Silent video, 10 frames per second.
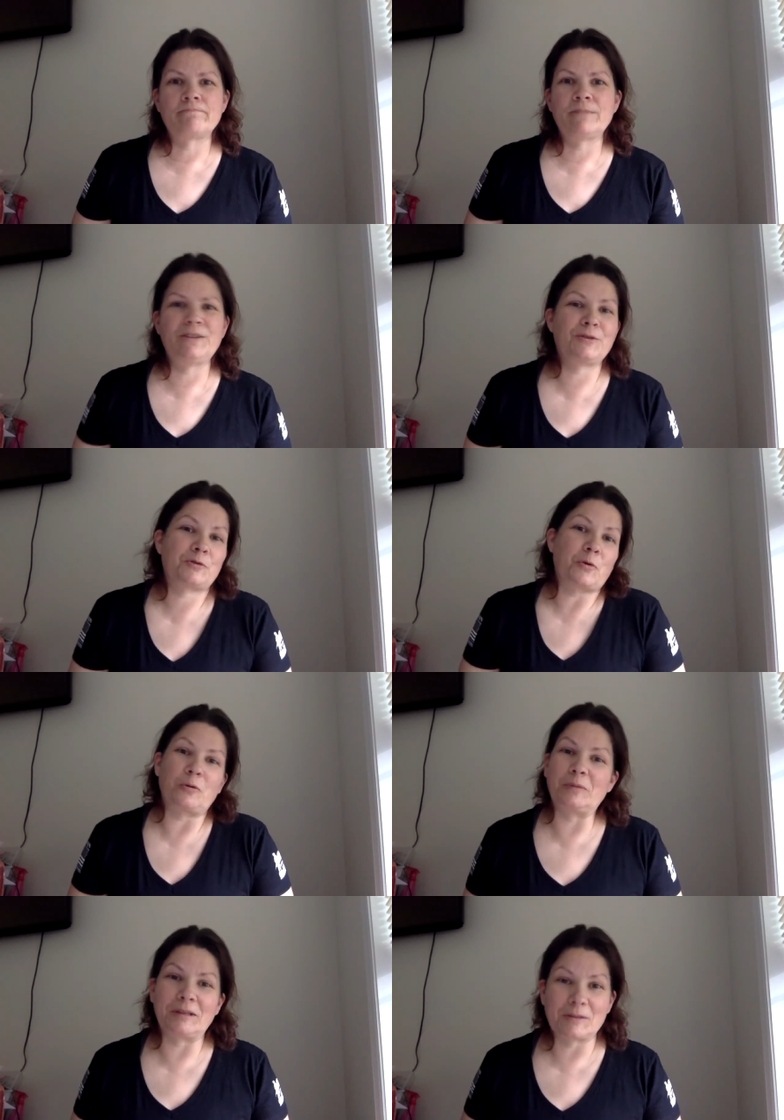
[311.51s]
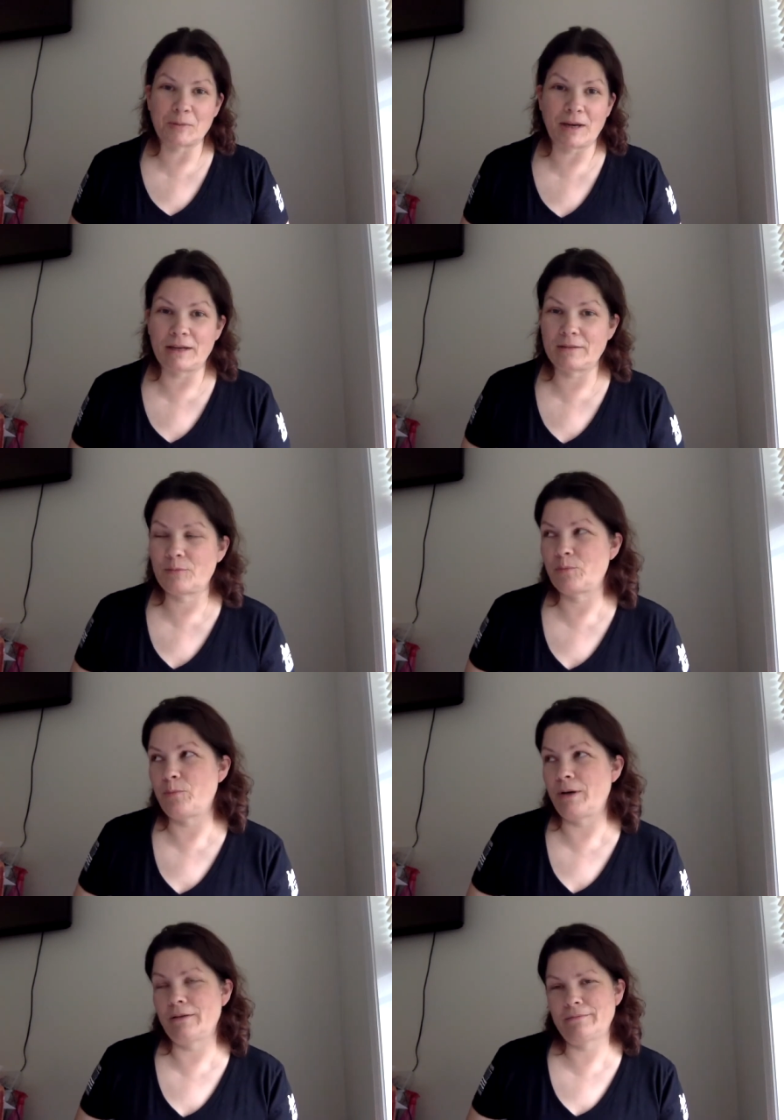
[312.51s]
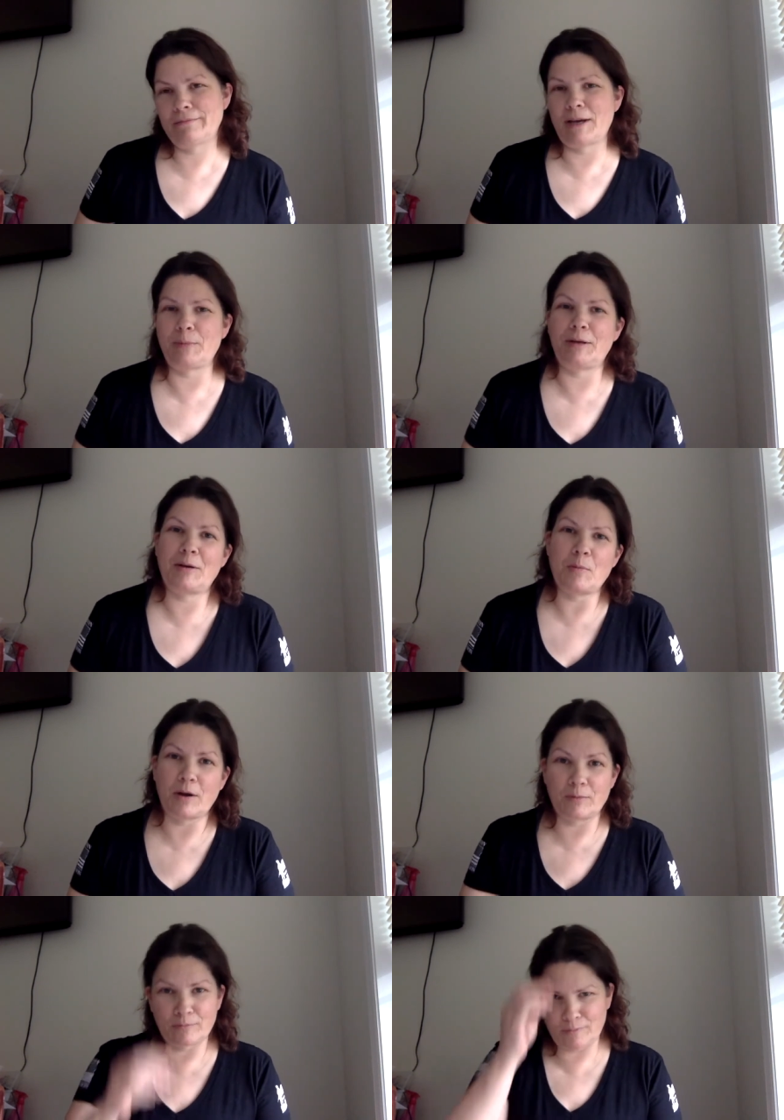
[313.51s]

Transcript: You can scold me, it's okay. But, I mean, come on.